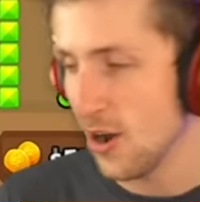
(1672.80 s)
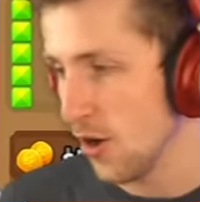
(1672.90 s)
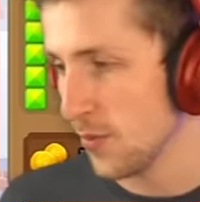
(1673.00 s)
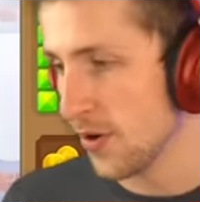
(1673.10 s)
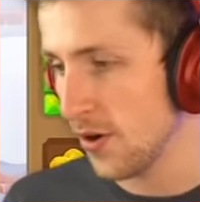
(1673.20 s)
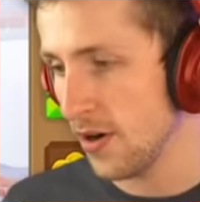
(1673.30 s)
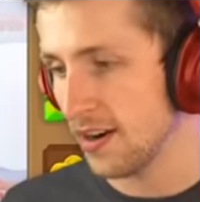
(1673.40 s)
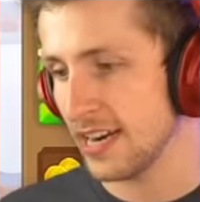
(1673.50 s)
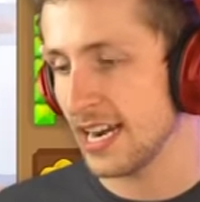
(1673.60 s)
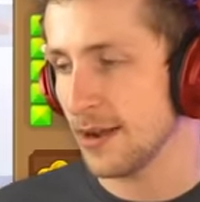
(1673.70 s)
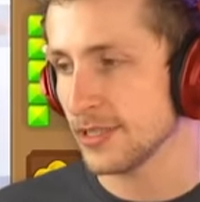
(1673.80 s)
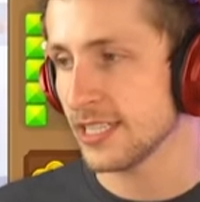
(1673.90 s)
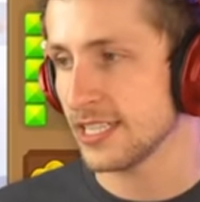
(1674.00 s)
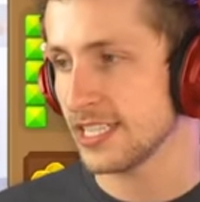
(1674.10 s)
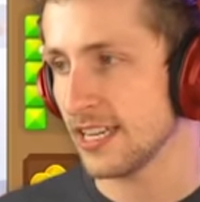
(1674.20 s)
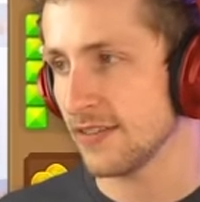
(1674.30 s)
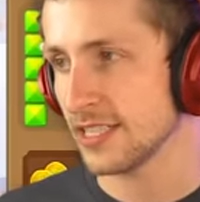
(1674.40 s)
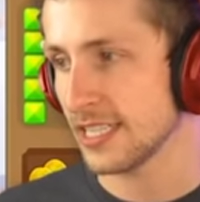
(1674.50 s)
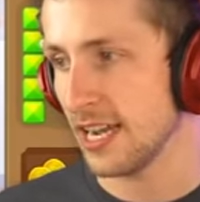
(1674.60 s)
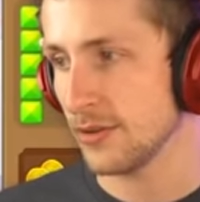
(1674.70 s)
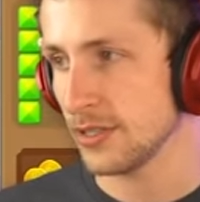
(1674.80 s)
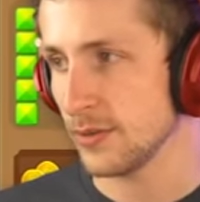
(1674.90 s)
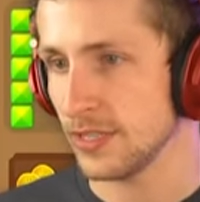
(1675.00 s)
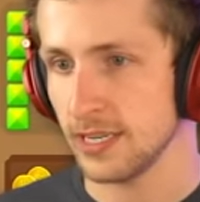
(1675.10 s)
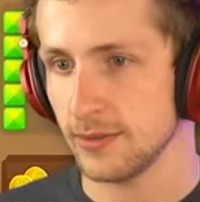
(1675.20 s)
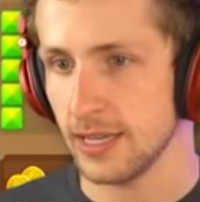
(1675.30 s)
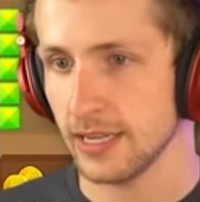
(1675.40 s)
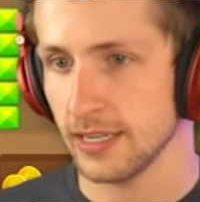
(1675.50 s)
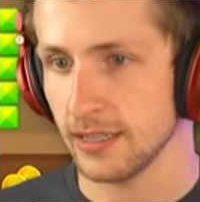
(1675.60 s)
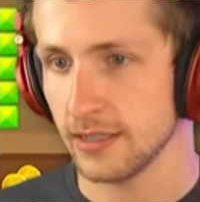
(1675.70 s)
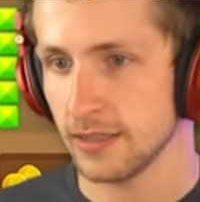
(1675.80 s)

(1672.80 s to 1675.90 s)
Oh, bro. All right, I'm just gonna see if this guy was the reason I'm lagging.